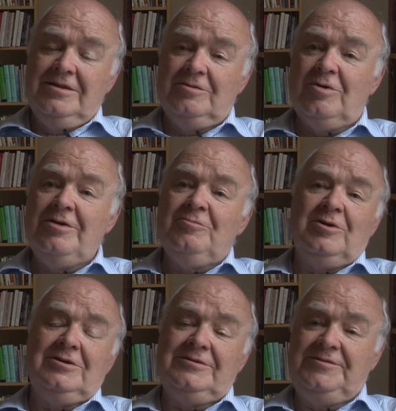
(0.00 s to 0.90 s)
The one
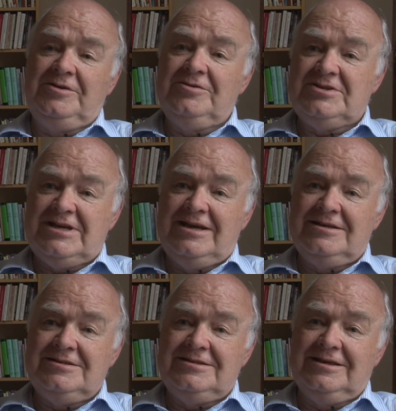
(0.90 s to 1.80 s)
worldview
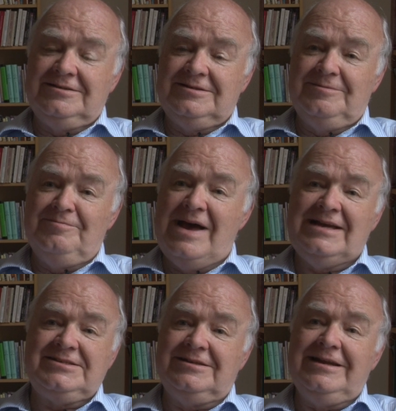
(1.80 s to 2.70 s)
says that
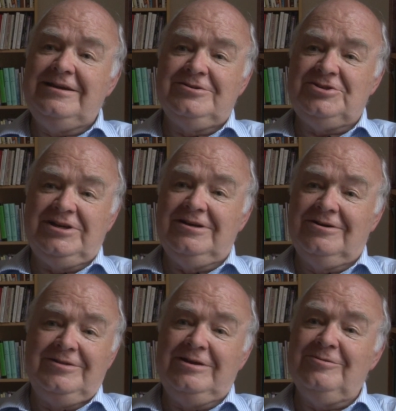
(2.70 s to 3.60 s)
mass and energy
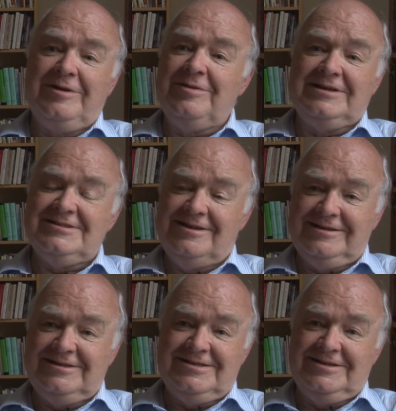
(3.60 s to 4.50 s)
are the only things that
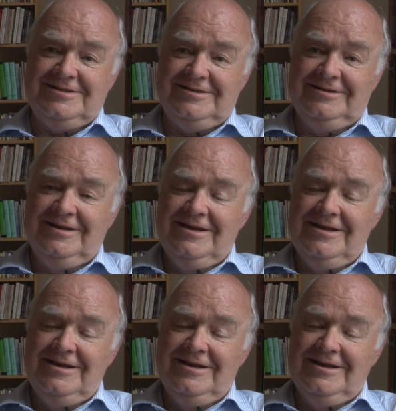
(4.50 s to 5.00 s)
exist.